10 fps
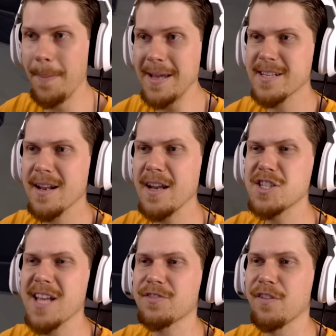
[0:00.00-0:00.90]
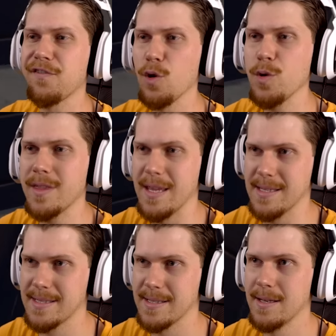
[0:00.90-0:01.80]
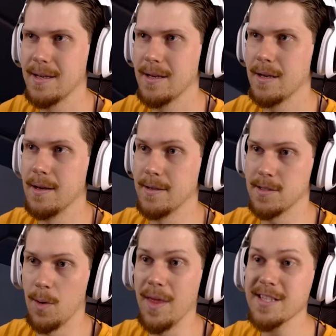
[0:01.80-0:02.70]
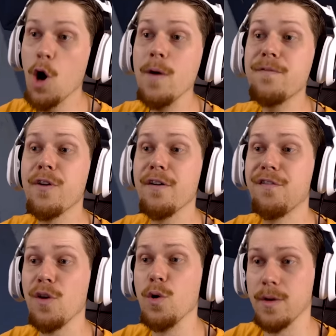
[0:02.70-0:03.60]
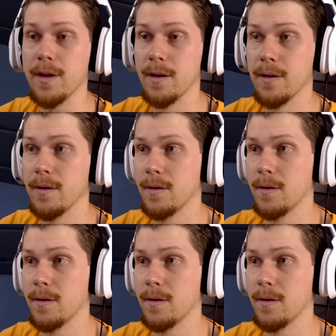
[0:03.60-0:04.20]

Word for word: I basically just have to fluke this. So let's hope for a fluke.